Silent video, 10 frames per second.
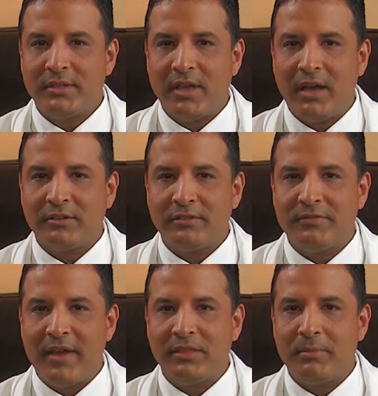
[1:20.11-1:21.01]
doctor
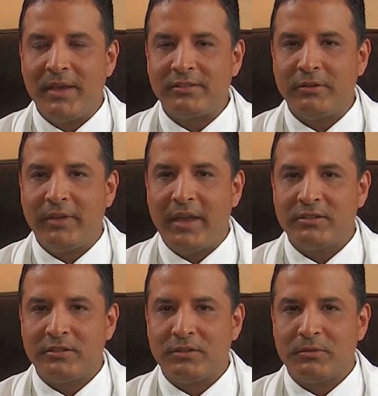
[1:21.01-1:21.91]
find the best
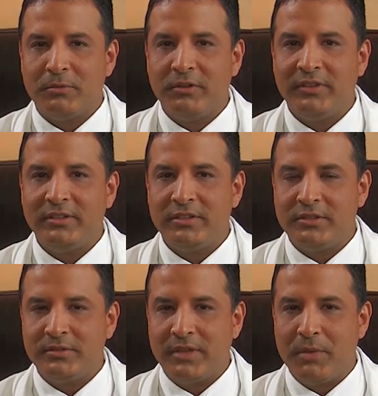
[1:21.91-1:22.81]
location to remove a
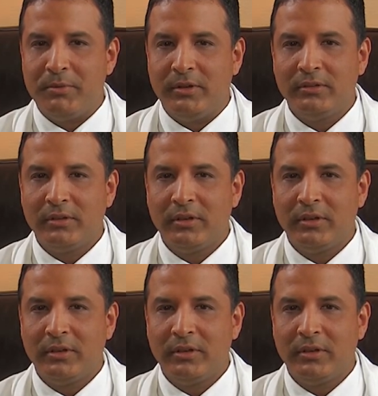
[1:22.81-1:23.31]
tissue sample.